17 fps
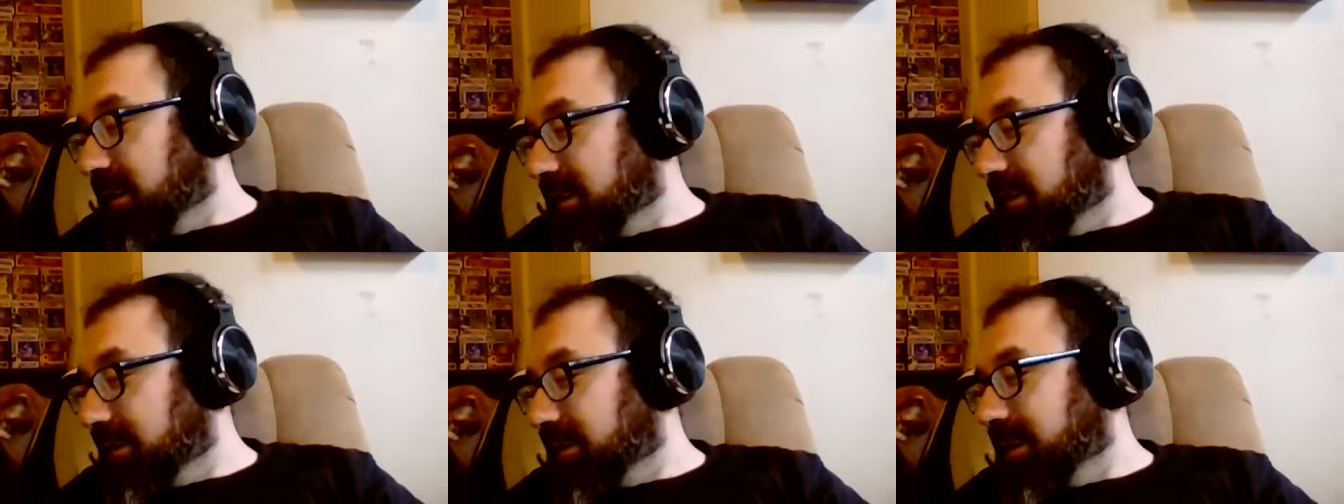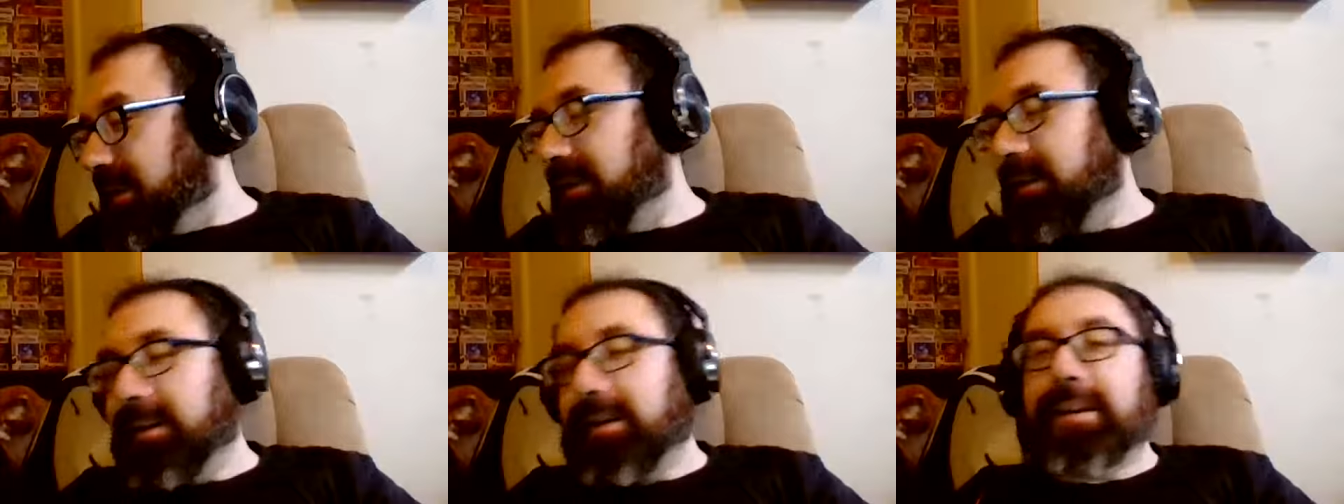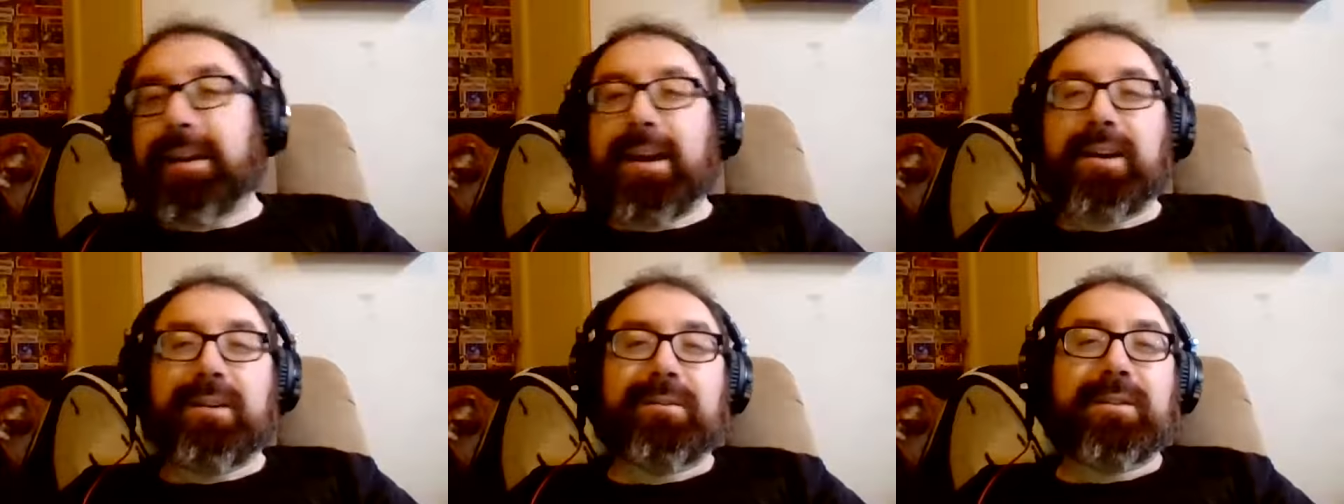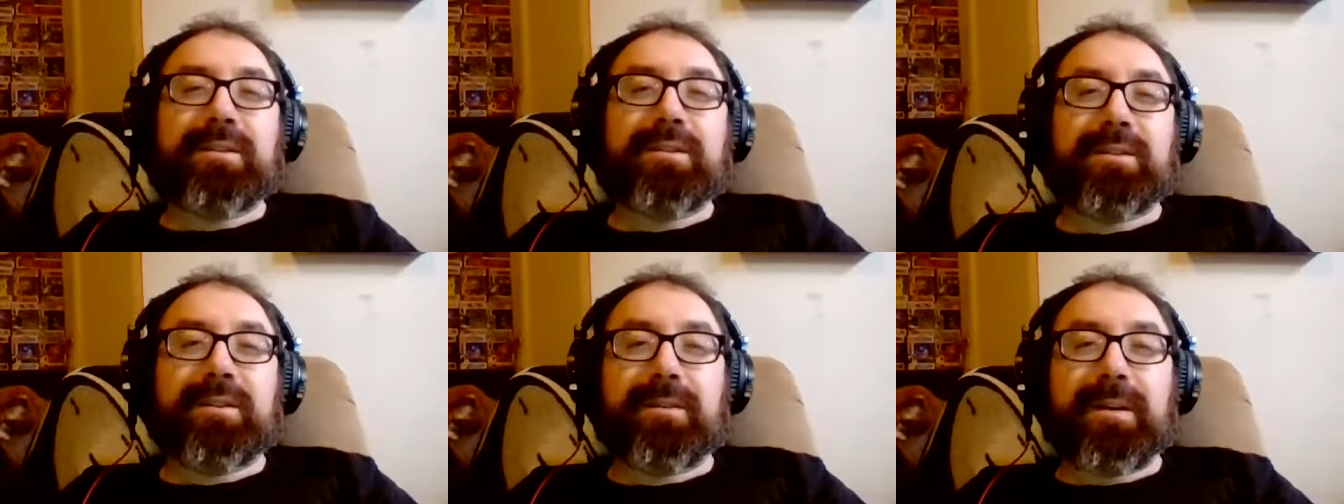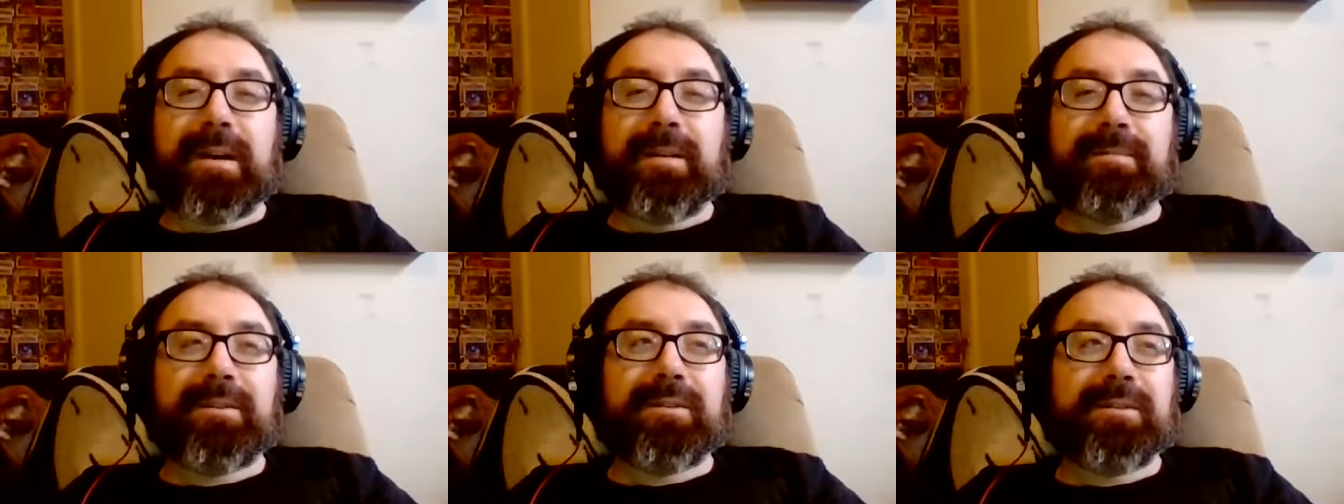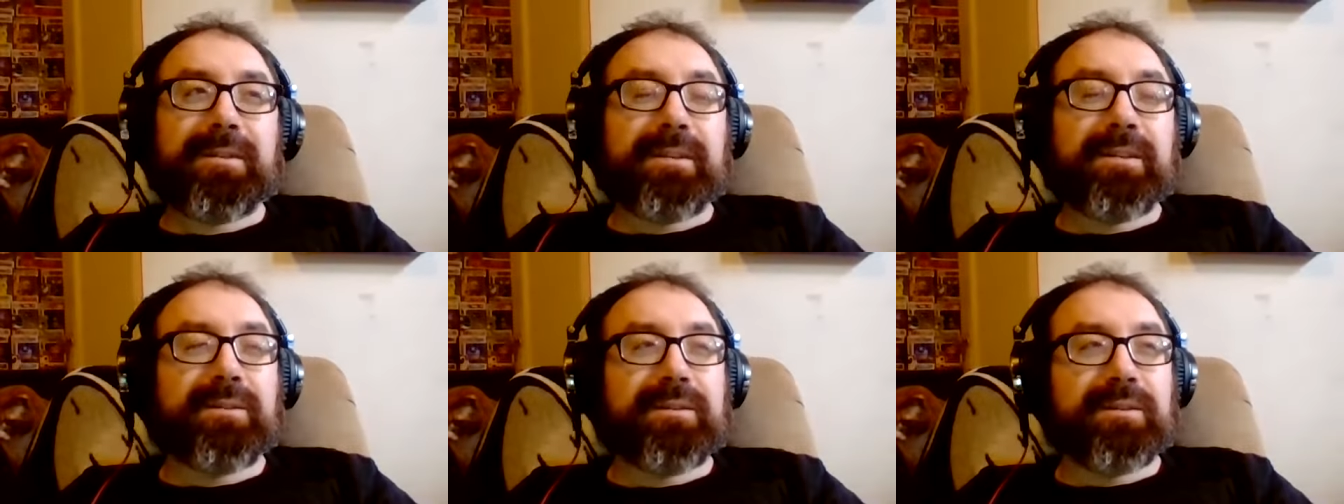in I think an hour, so I'm
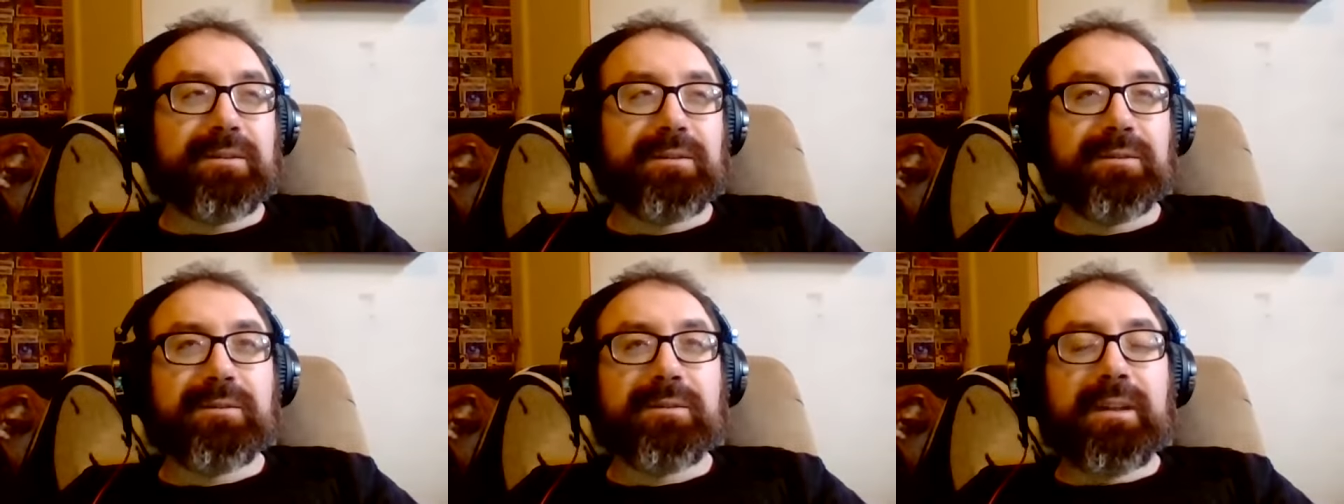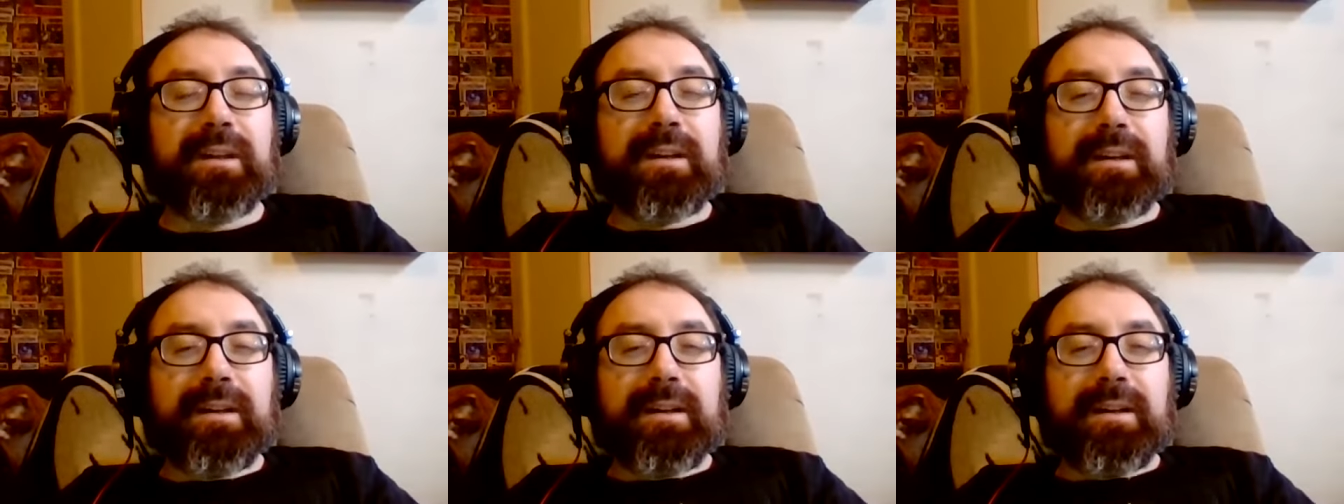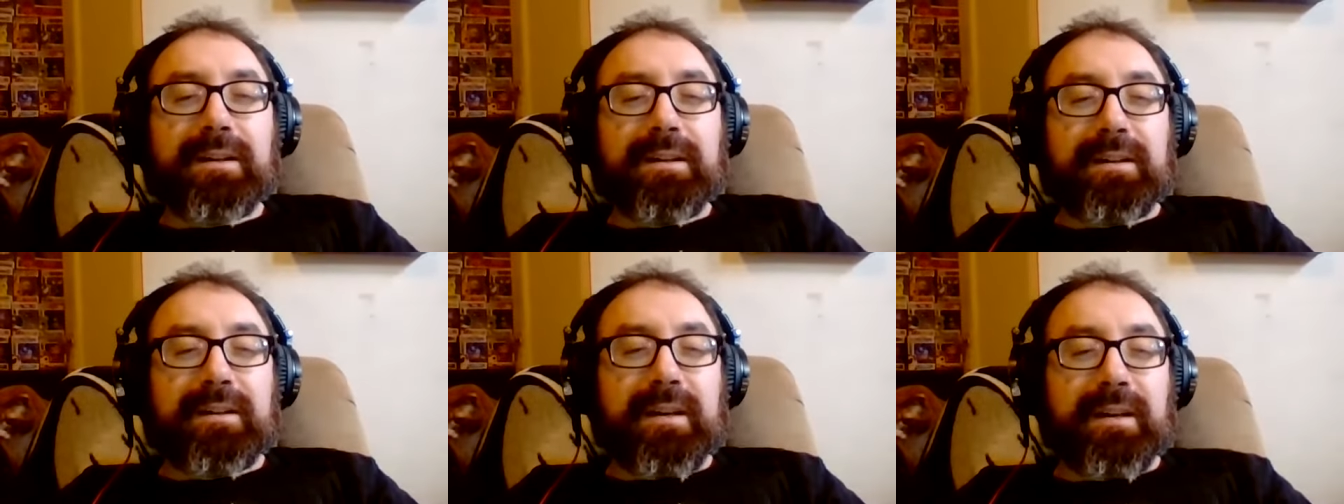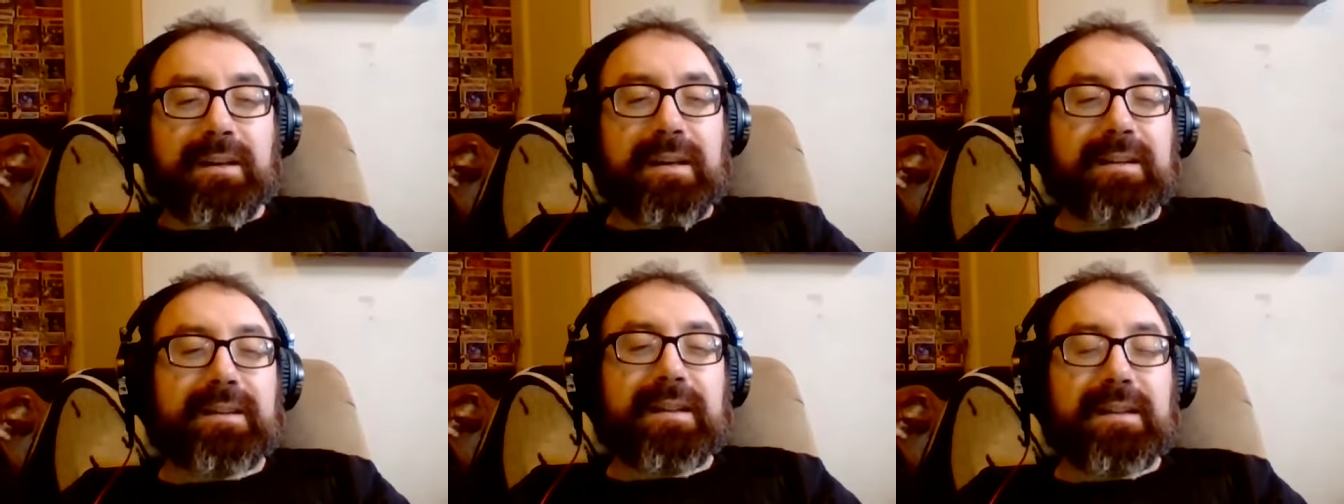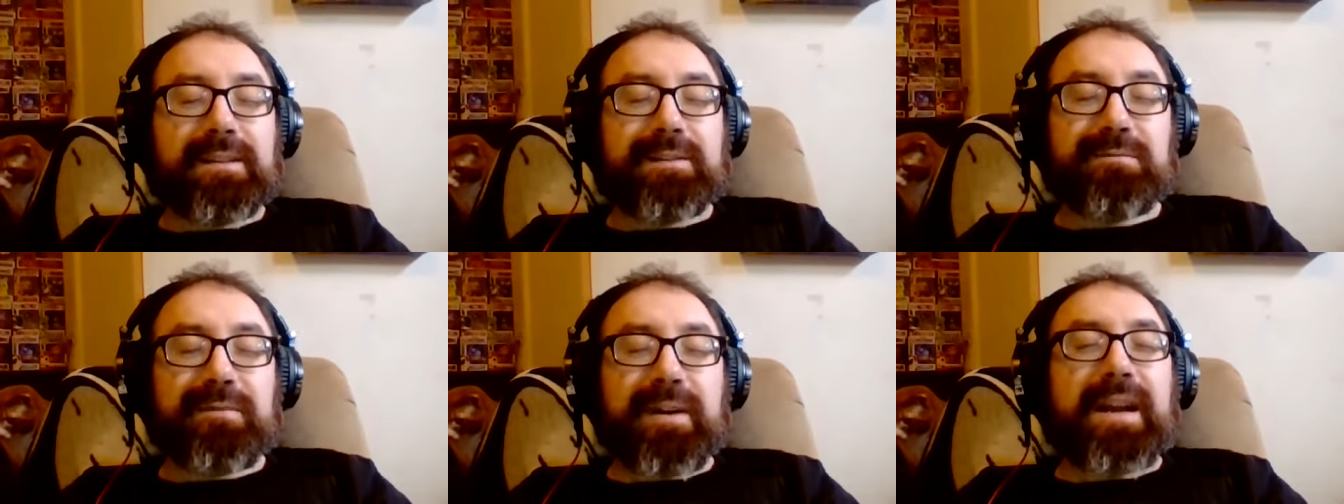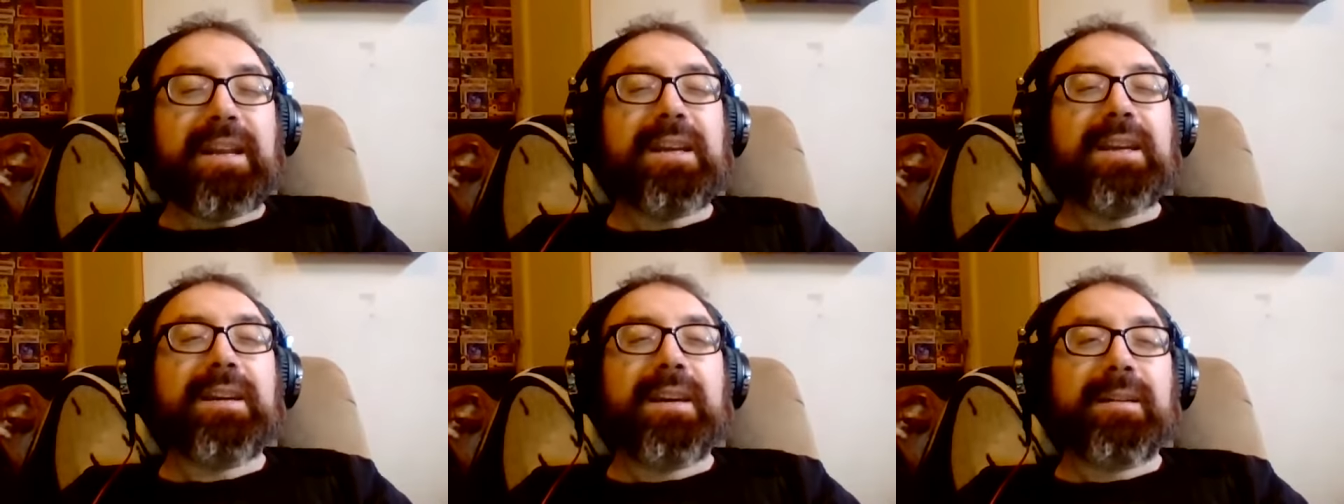going to get this
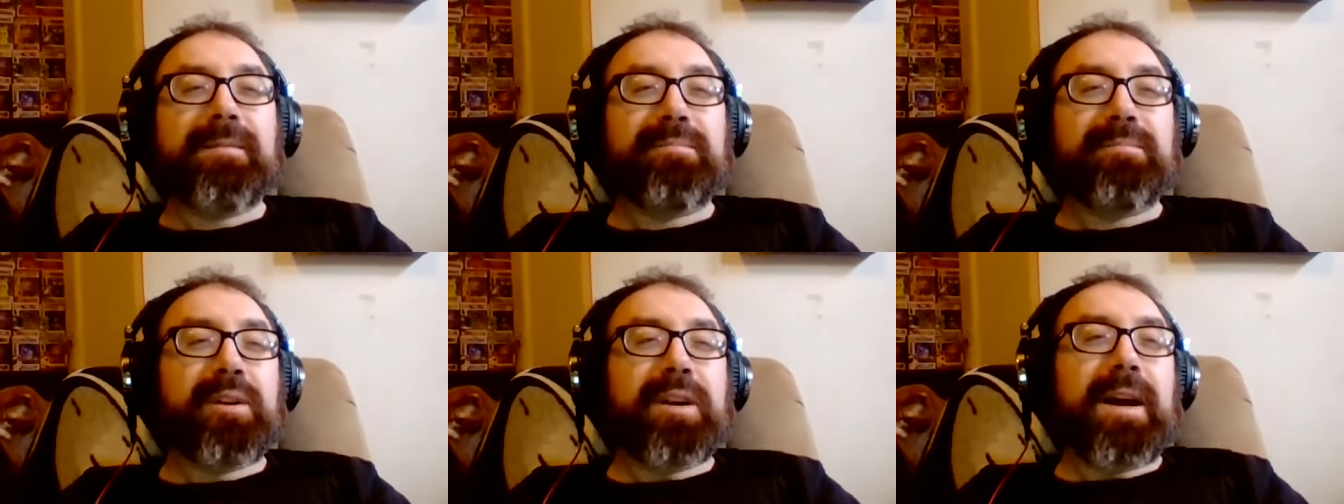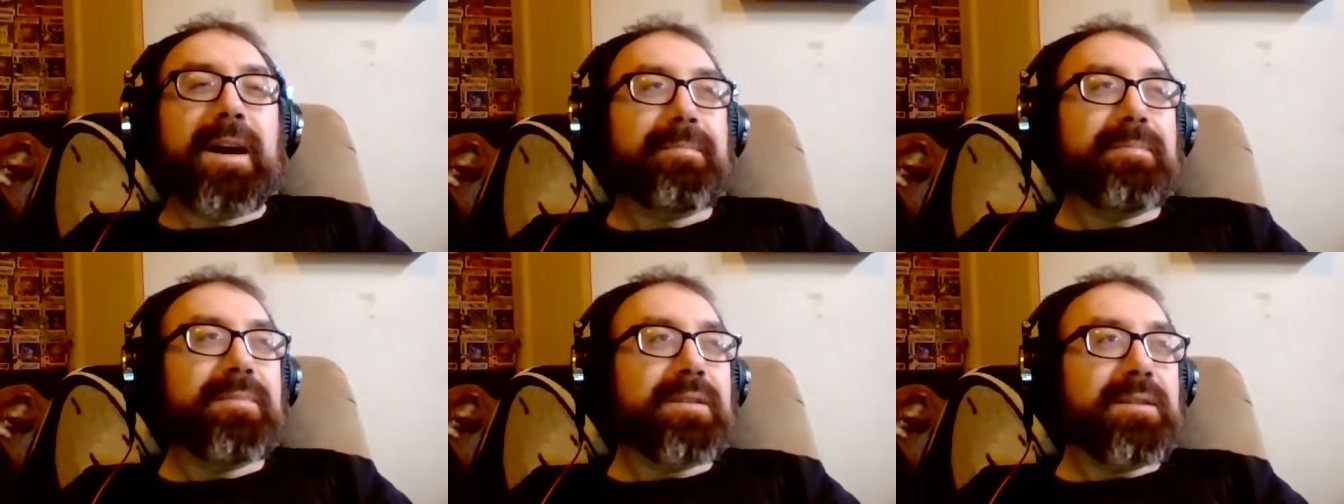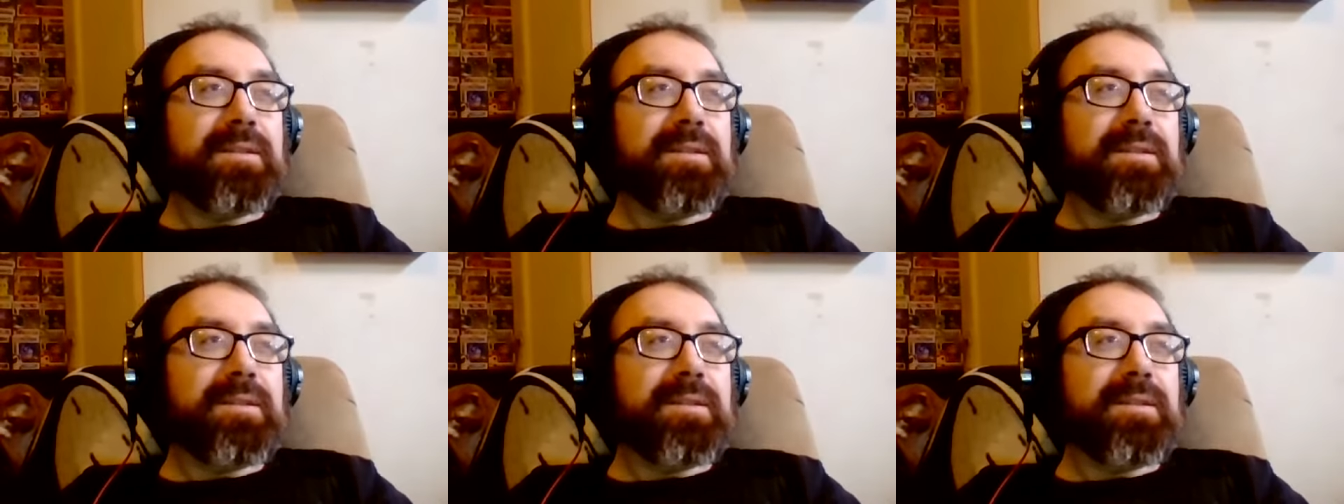ready and put up.